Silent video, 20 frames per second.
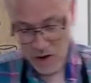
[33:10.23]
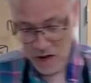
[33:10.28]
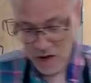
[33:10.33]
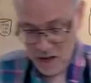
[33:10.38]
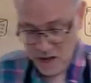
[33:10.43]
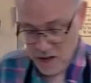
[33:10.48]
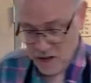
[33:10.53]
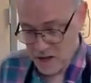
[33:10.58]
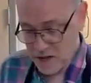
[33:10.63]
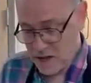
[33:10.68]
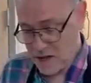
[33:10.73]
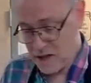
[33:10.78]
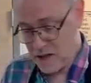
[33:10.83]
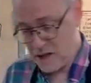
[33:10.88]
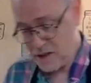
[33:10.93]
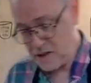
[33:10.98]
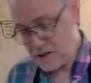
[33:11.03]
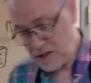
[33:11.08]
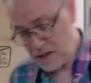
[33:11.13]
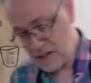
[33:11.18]
Wow,
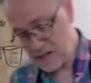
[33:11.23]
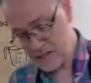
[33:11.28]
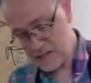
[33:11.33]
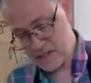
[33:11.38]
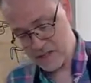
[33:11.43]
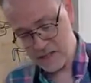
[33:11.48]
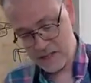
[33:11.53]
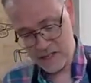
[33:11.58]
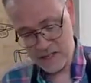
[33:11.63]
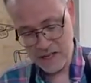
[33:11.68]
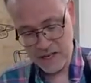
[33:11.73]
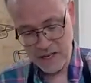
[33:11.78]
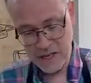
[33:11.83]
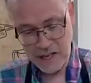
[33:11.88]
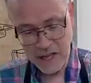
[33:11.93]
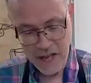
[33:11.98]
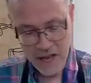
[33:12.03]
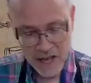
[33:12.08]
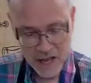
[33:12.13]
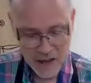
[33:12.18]

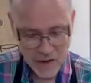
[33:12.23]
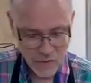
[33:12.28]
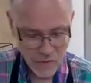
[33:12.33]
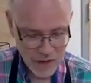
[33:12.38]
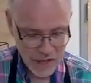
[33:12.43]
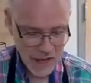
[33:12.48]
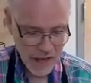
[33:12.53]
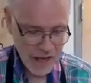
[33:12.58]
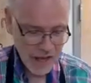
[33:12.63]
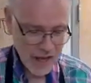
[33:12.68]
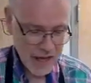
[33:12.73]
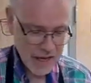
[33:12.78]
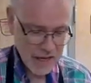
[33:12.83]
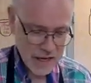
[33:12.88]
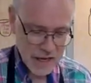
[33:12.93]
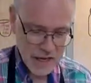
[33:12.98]
excellent. Yeah, we had